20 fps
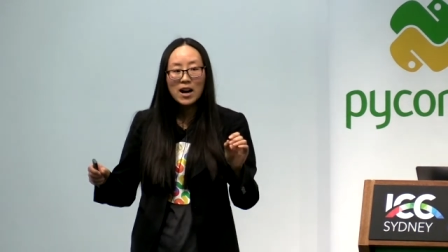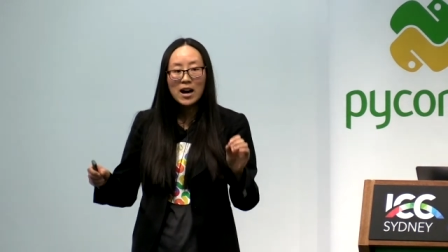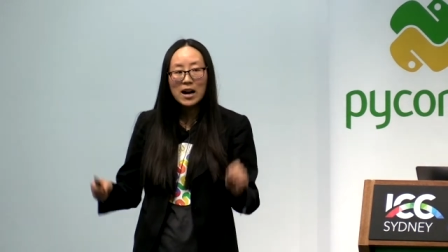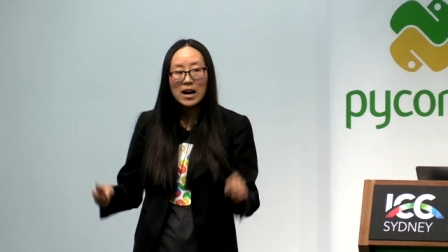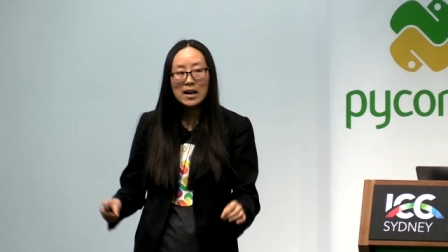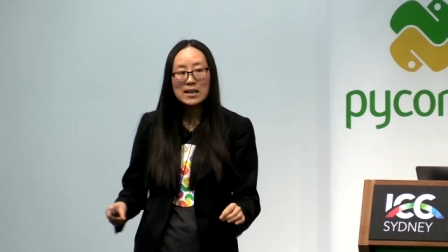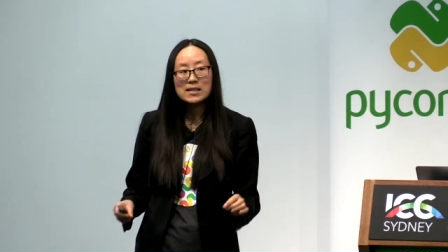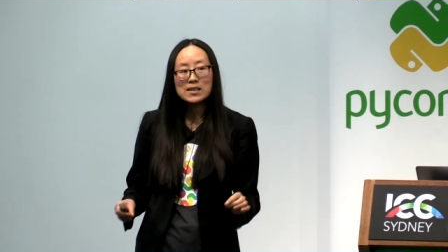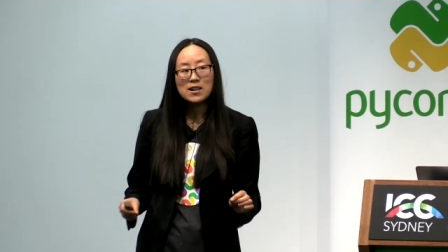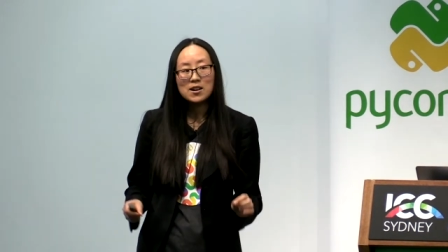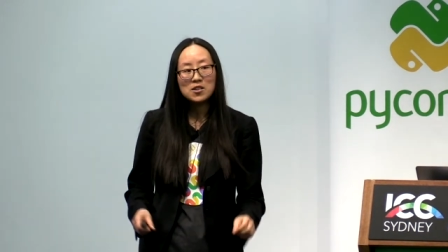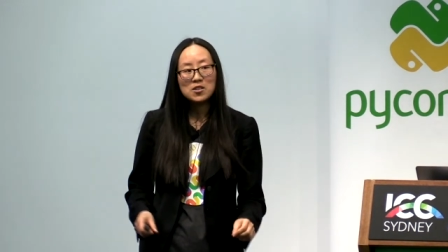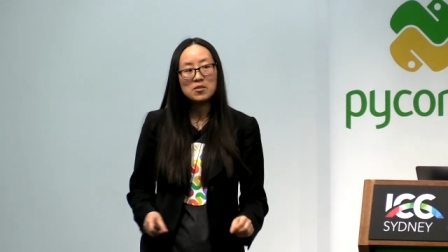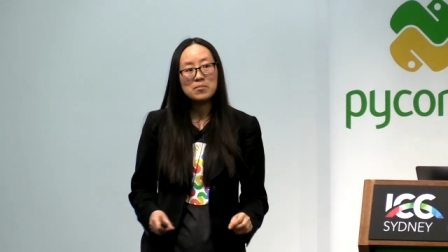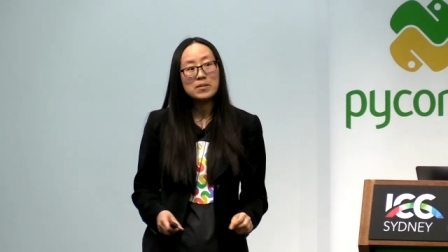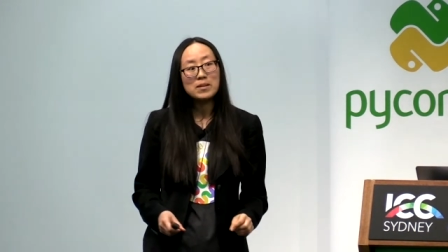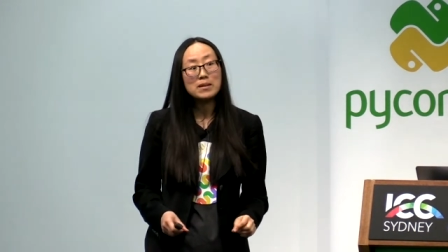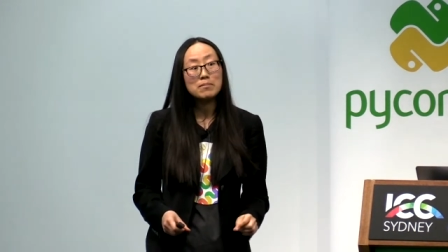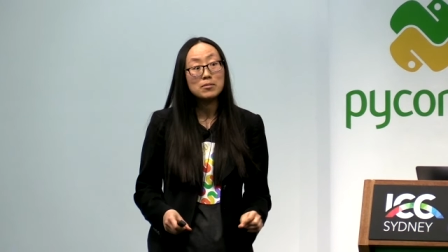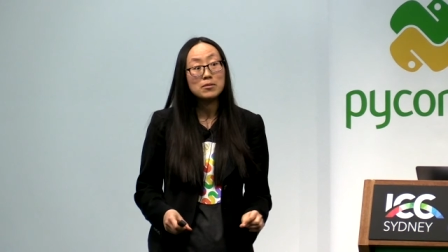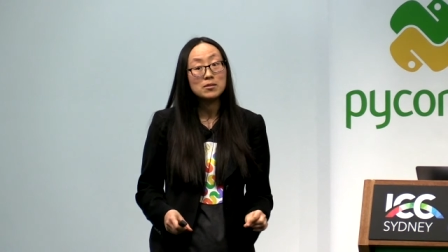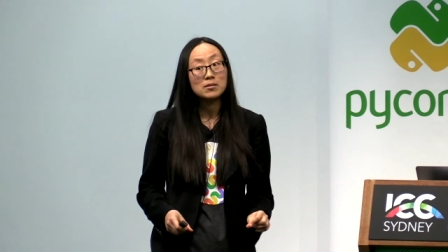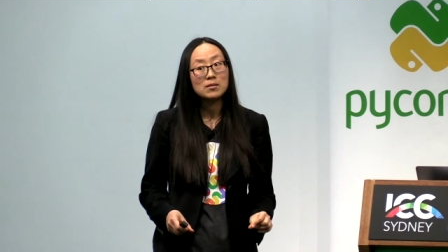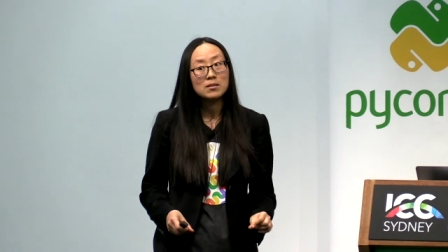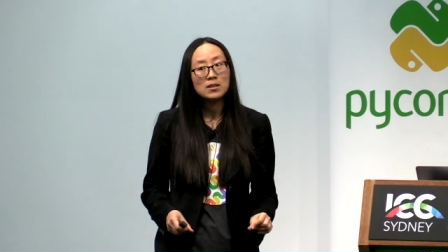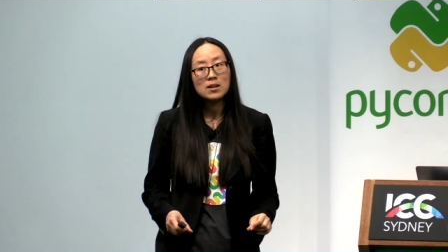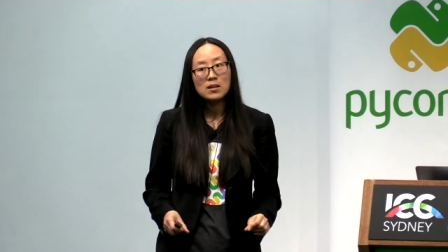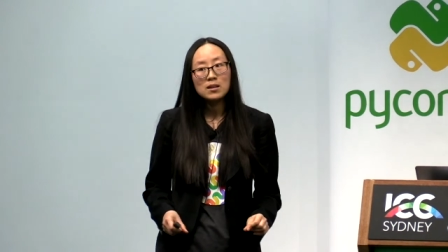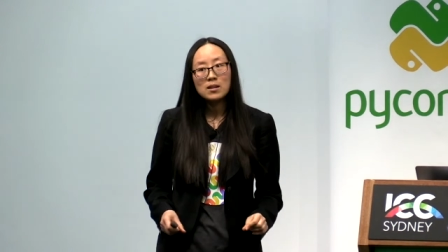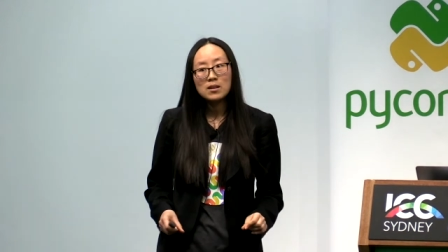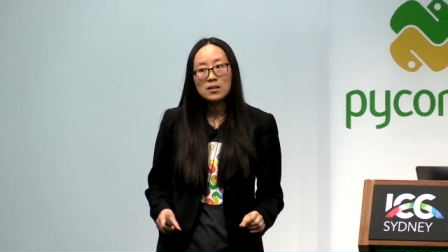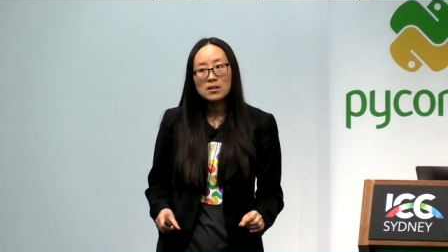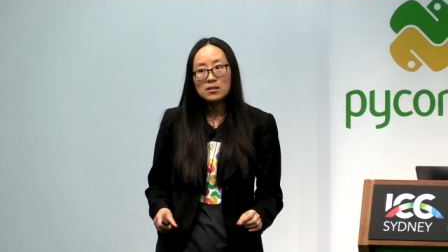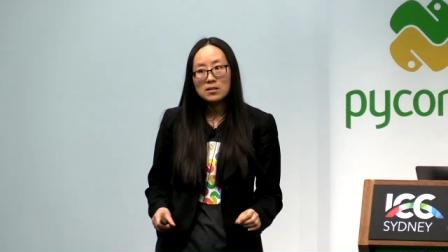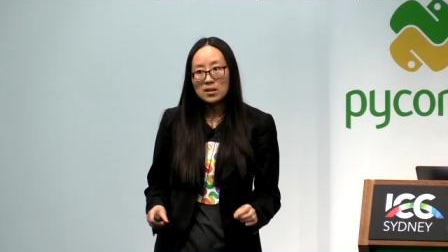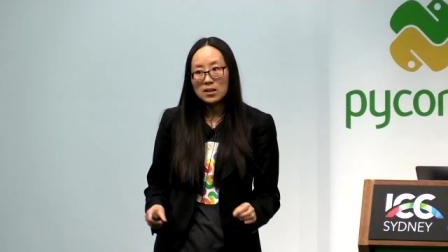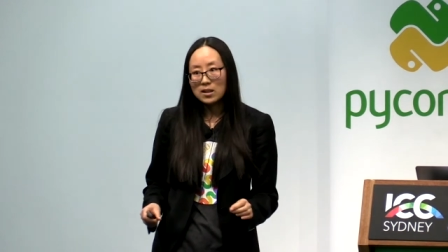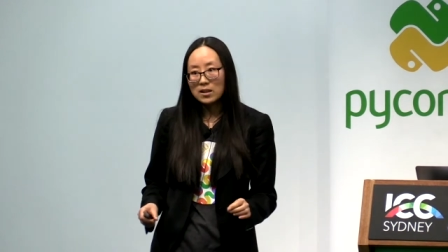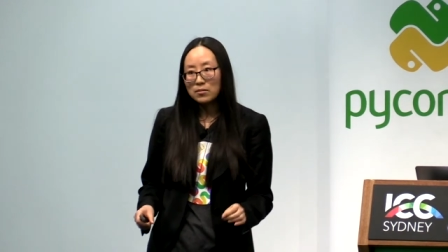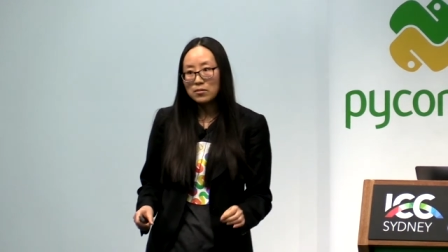Ask other people
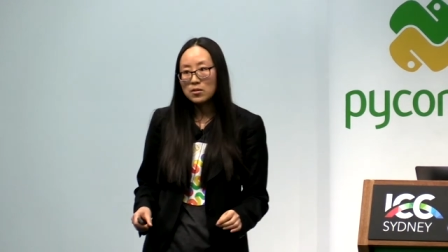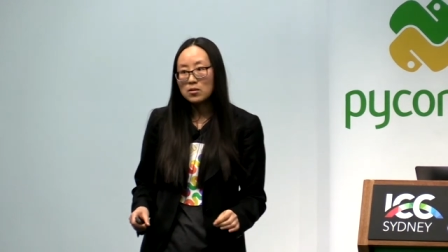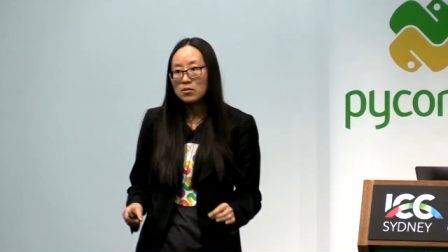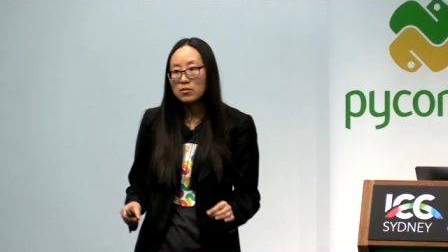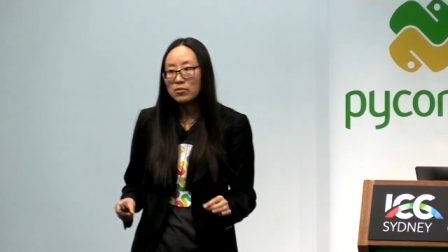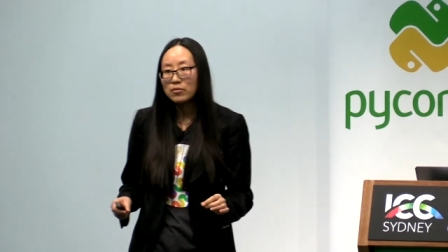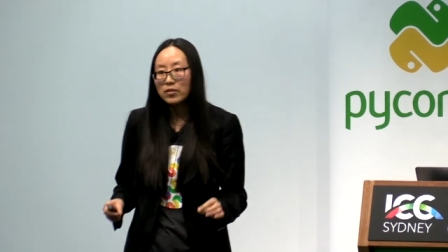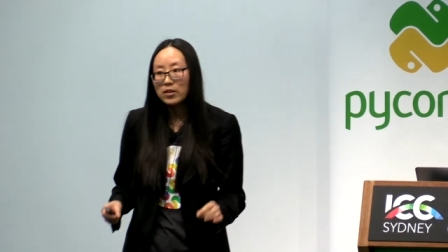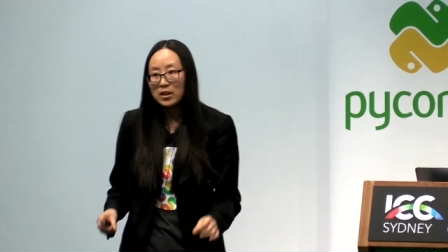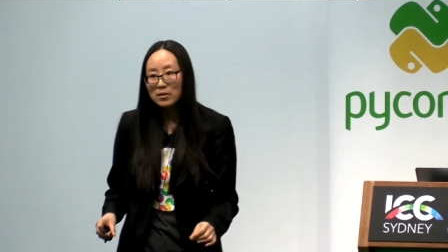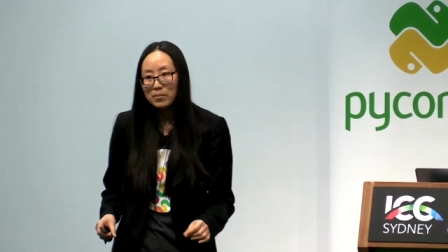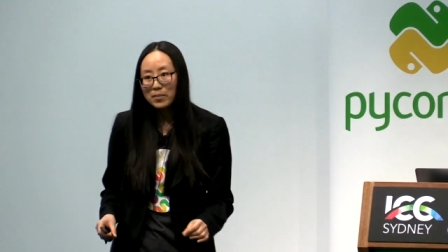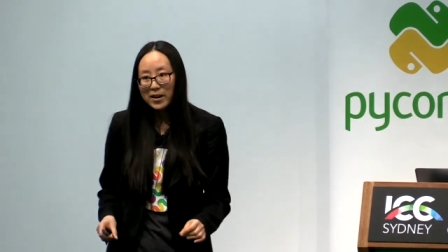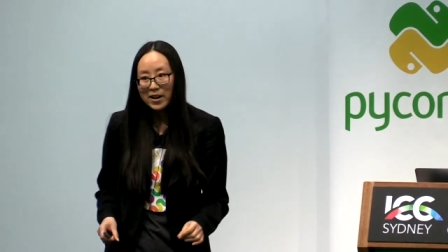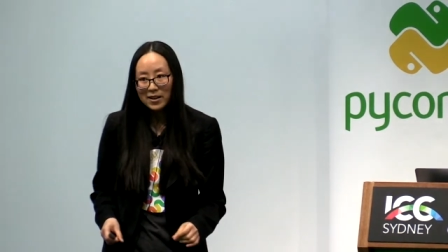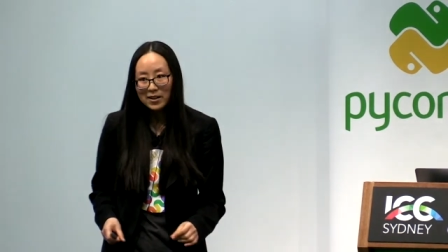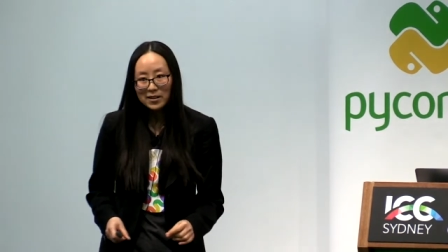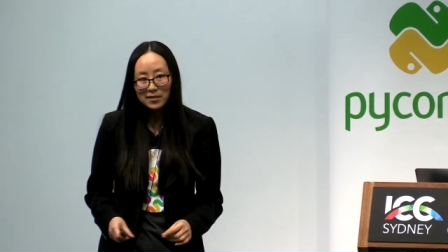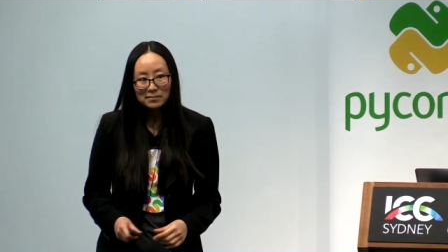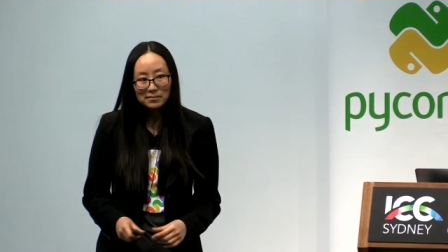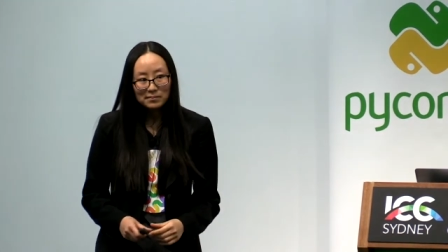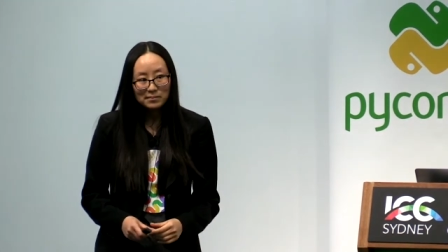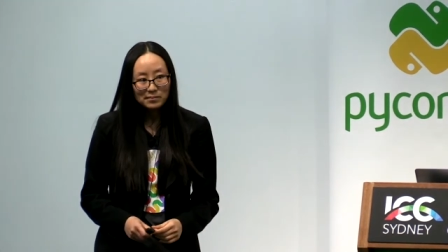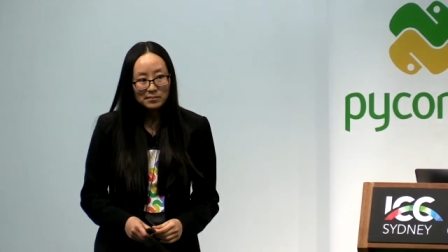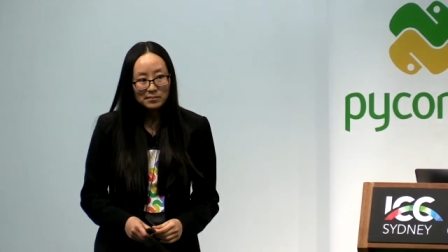to give you the feedback.